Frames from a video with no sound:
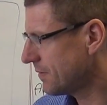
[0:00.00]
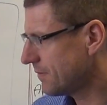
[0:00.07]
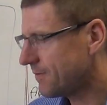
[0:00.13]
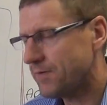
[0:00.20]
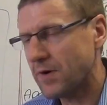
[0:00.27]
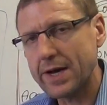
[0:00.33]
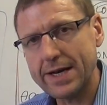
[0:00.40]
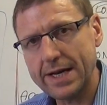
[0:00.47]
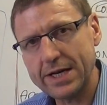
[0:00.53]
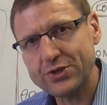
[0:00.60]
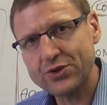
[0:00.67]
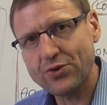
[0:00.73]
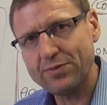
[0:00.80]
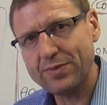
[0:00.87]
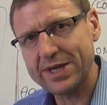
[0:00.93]

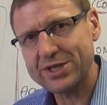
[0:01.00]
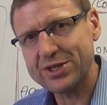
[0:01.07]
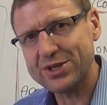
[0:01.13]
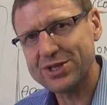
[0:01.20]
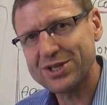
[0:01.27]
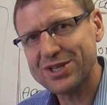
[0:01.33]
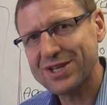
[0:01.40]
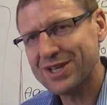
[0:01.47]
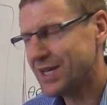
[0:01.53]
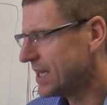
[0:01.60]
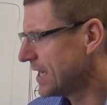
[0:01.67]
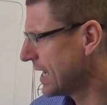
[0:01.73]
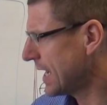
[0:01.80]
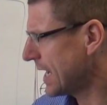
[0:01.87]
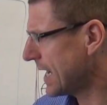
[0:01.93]
financial measures.
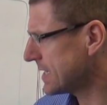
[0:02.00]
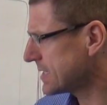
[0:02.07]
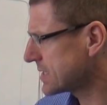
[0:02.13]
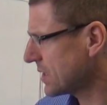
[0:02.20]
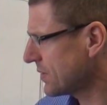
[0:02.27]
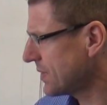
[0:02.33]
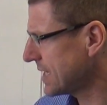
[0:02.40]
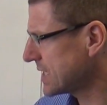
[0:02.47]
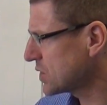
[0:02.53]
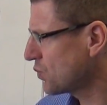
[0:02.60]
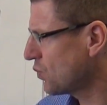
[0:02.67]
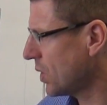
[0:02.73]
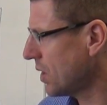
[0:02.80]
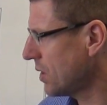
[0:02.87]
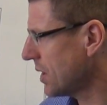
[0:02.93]
And so
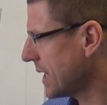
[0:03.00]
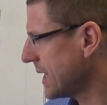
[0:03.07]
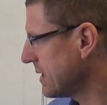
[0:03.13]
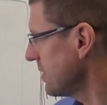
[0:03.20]
that's why